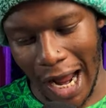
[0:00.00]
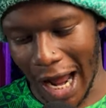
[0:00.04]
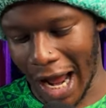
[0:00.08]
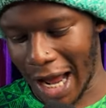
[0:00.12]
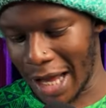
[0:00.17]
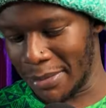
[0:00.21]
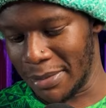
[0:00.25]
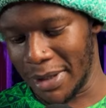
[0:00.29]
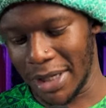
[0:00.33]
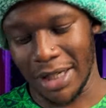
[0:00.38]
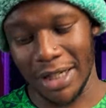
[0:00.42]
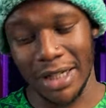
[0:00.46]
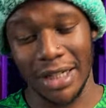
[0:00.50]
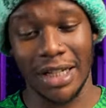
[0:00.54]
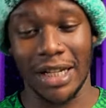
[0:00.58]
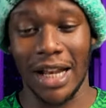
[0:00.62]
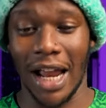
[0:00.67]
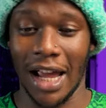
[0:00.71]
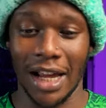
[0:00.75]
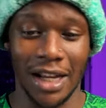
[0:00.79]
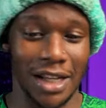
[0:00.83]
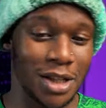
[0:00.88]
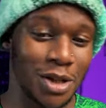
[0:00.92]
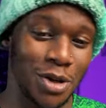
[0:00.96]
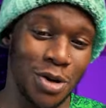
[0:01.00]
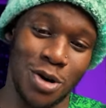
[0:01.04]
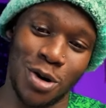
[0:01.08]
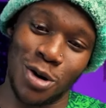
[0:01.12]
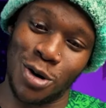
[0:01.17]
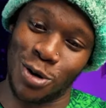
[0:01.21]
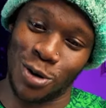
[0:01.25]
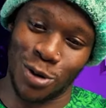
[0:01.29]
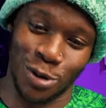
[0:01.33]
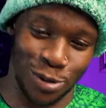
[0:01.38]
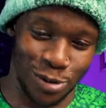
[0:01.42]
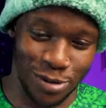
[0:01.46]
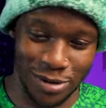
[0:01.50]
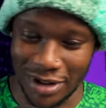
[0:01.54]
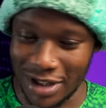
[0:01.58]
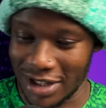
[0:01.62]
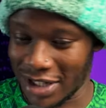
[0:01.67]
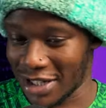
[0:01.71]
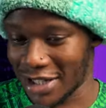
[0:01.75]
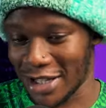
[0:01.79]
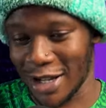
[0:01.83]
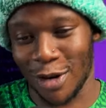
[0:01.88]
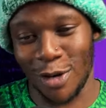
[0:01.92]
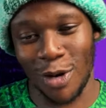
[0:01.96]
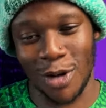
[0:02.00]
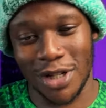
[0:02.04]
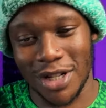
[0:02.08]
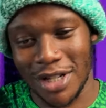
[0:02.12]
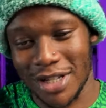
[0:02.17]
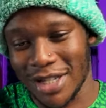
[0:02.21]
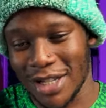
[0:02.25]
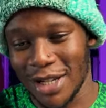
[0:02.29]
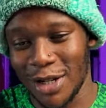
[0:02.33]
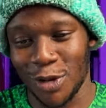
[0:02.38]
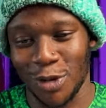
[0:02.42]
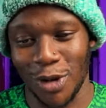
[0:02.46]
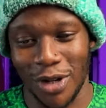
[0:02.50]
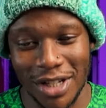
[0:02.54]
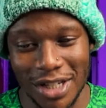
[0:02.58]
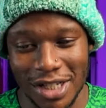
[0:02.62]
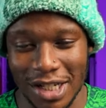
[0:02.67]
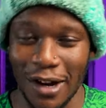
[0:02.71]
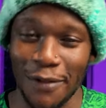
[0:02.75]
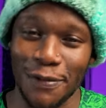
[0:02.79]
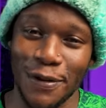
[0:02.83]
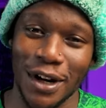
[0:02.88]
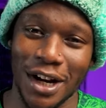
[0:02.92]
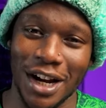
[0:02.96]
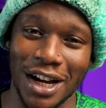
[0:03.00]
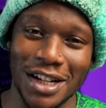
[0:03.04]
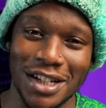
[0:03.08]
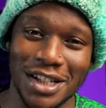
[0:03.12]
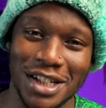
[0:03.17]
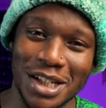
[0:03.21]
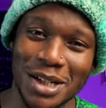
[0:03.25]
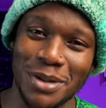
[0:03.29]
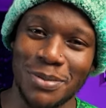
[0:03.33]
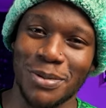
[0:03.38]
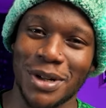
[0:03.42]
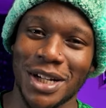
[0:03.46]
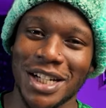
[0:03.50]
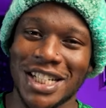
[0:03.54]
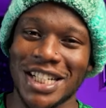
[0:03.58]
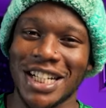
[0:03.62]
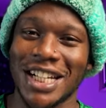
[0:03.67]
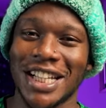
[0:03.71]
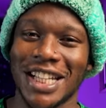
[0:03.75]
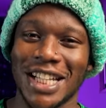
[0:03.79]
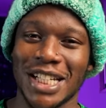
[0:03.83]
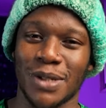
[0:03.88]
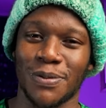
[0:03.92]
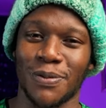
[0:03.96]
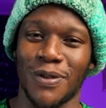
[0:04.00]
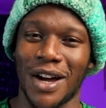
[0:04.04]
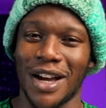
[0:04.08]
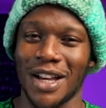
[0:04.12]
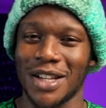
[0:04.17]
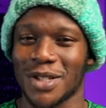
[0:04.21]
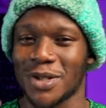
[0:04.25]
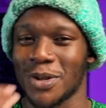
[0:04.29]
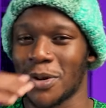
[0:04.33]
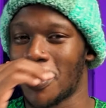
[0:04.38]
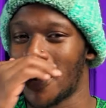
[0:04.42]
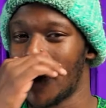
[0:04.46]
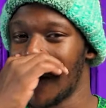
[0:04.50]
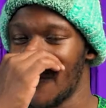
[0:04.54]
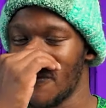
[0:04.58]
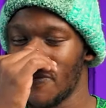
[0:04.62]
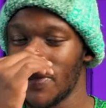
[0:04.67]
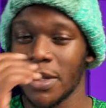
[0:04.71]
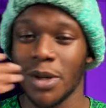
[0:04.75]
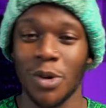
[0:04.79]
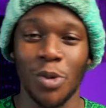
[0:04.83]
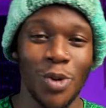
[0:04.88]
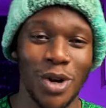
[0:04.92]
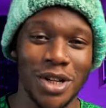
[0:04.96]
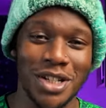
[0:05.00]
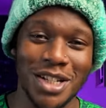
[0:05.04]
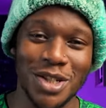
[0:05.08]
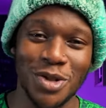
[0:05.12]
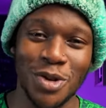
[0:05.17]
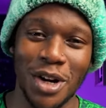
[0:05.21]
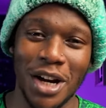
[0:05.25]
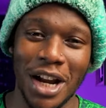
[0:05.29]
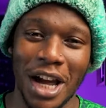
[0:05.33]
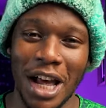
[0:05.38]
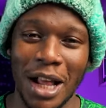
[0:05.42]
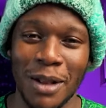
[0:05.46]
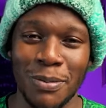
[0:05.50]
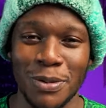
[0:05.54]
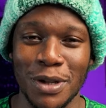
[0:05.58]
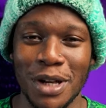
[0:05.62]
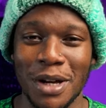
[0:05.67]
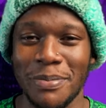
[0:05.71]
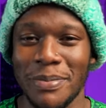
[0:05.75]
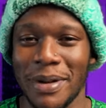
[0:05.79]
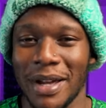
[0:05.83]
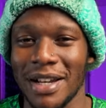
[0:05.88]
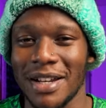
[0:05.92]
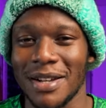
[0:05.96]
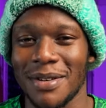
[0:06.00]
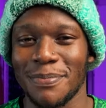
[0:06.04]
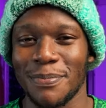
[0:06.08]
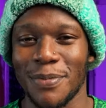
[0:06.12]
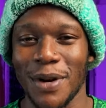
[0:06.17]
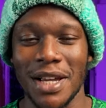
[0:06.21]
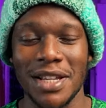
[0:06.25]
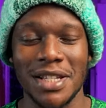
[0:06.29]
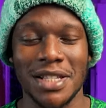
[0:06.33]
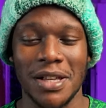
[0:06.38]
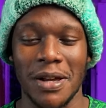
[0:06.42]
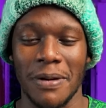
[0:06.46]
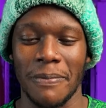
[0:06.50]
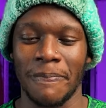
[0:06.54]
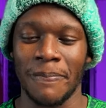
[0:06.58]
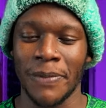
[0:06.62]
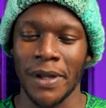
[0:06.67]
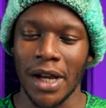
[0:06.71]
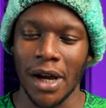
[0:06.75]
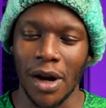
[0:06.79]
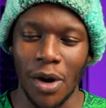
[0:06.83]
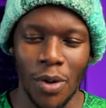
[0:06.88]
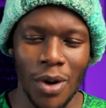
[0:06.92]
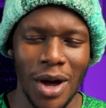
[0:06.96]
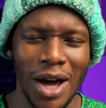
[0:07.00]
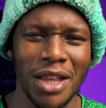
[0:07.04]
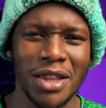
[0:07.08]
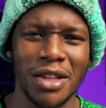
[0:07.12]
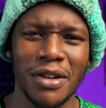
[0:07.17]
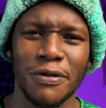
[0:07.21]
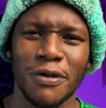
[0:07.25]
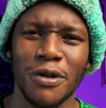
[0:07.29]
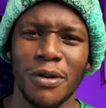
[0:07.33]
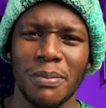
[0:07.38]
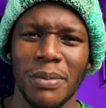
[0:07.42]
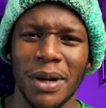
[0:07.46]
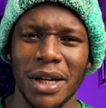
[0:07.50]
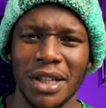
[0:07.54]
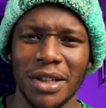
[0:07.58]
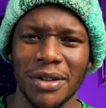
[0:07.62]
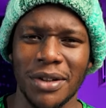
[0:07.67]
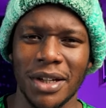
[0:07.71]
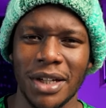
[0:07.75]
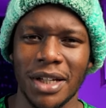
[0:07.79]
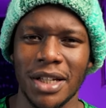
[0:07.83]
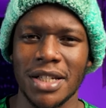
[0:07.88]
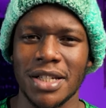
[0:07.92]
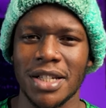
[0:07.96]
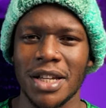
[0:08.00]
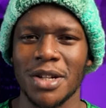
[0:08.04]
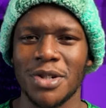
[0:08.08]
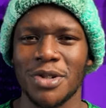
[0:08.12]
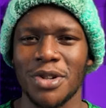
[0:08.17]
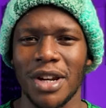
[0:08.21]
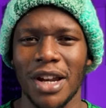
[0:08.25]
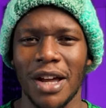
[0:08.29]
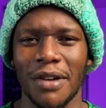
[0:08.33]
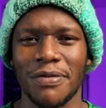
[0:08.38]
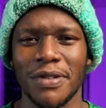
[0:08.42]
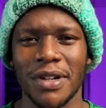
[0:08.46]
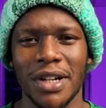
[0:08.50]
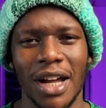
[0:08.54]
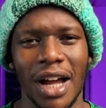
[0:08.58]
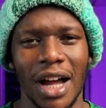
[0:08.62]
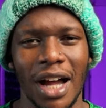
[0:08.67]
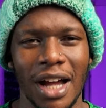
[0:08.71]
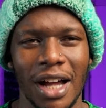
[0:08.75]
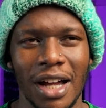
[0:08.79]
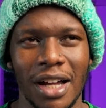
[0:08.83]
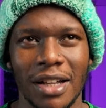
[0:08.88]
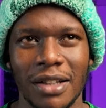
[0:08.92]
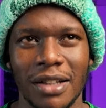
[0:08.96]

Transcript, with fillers: I mean, like, yo, this is the closest thing to an East African team reaching this far, so we're just going to help them and praise them. Where are they from, by the way? Central Africa.